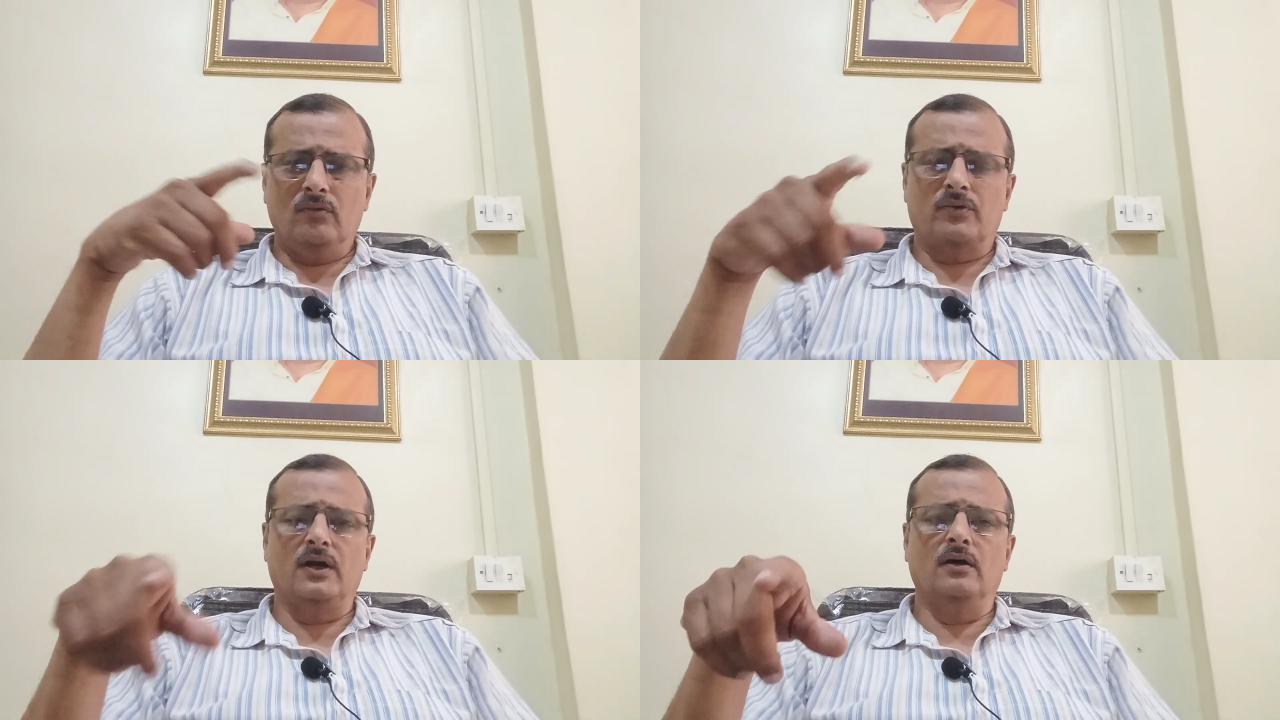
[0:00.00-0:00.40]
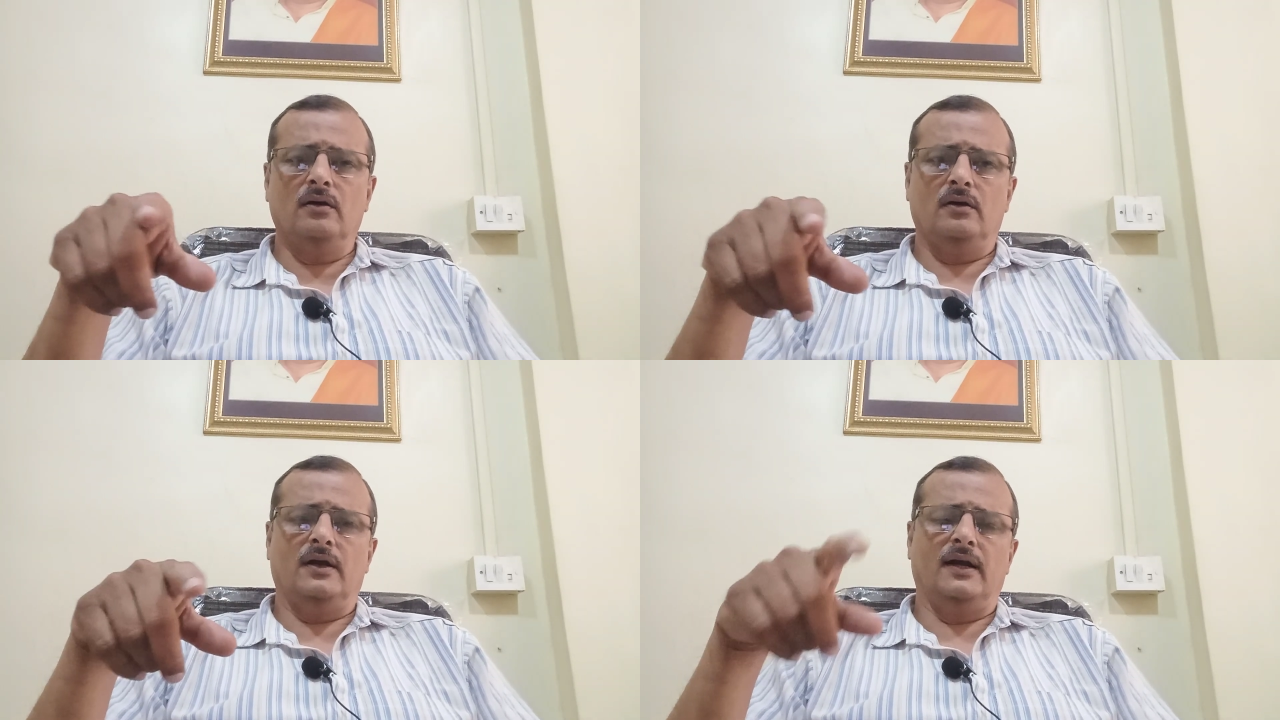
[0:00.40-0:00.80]

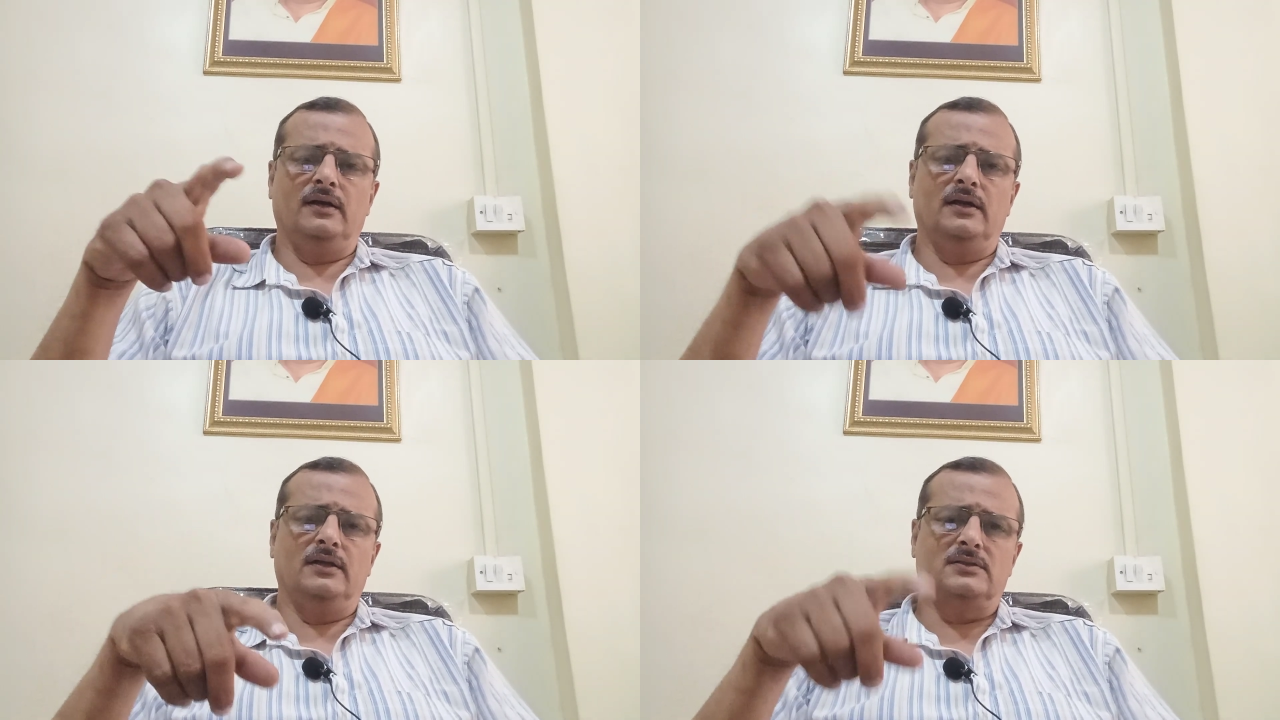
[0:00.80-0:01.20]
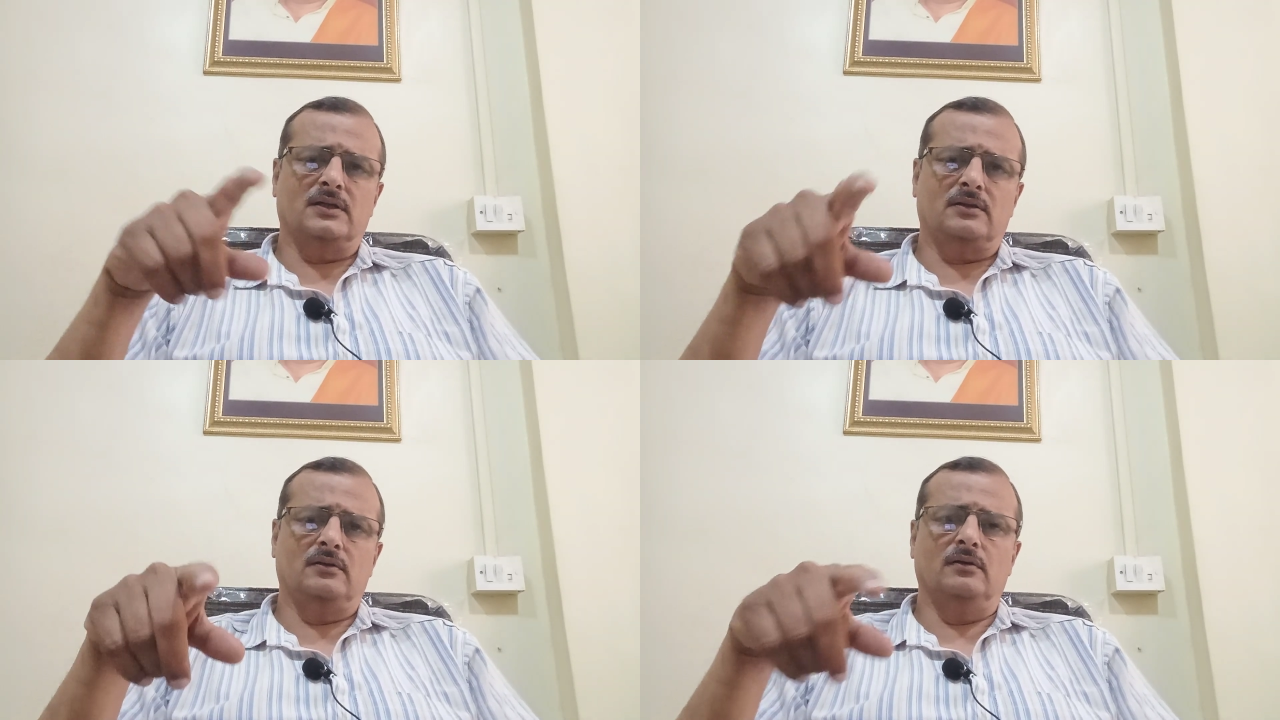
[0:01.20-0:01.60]
Vrana and there is
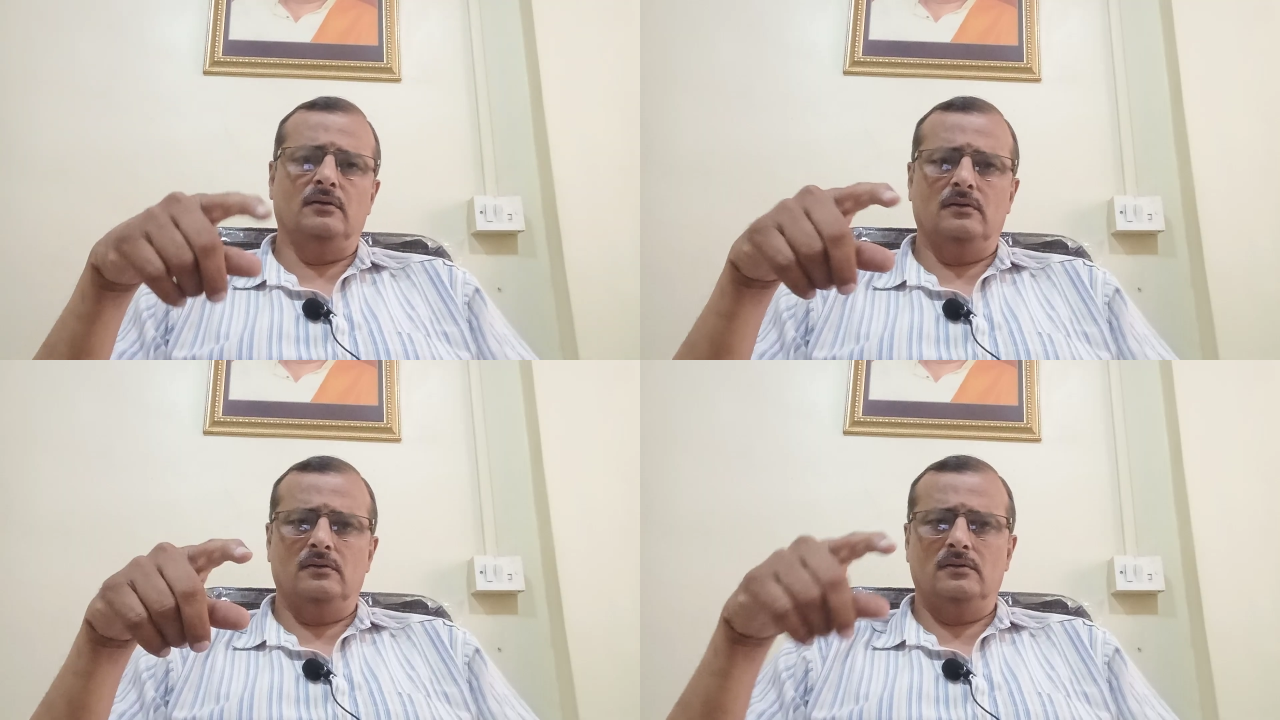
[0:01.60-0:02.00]
Rakta